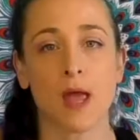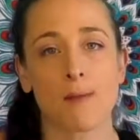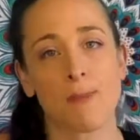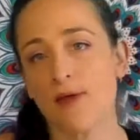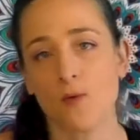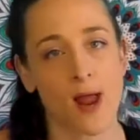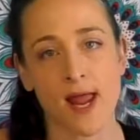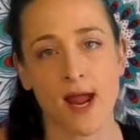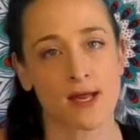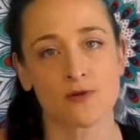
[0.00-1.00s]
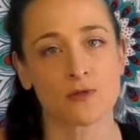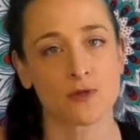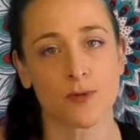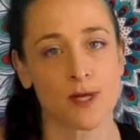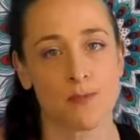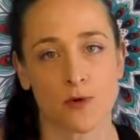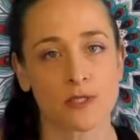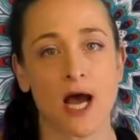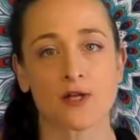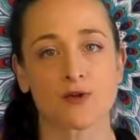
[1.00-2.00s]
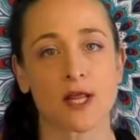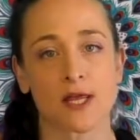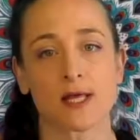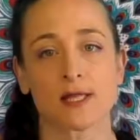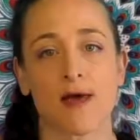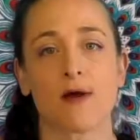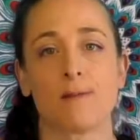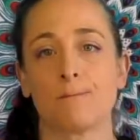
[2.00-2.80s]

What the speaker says: And by the way, I don't do any Botox or anything like that.